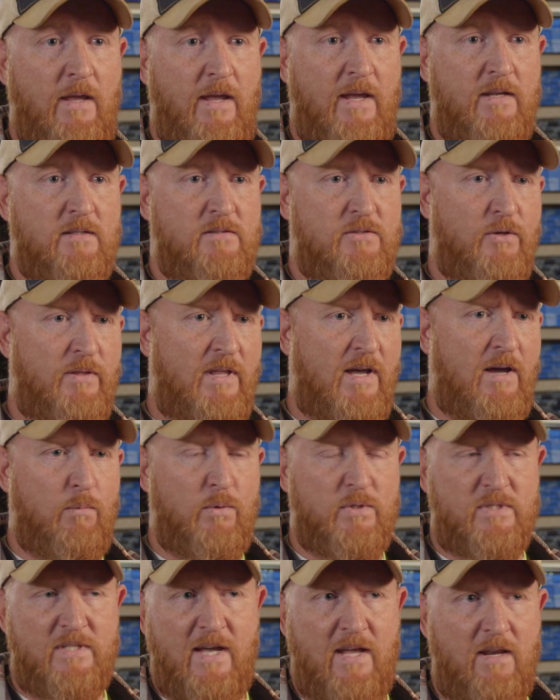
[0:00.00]
And so that
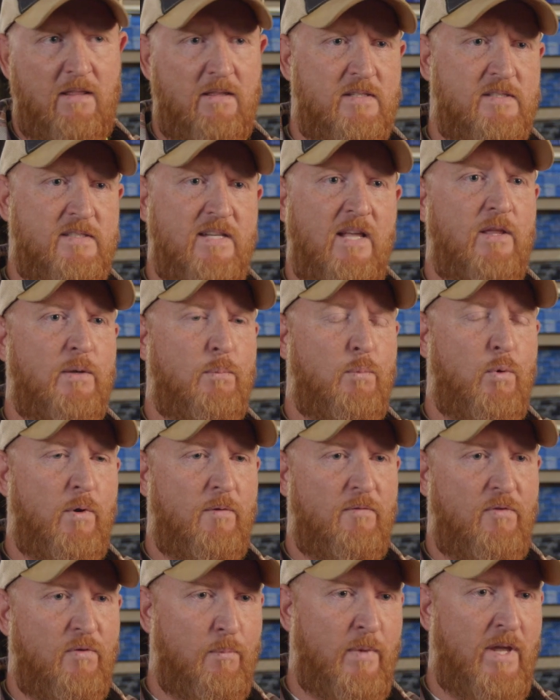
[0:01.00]
was kind of the selling
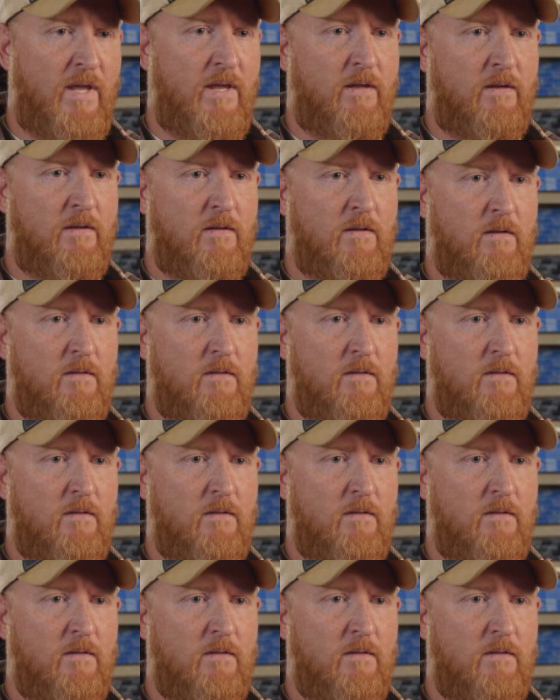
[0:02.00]
point for me.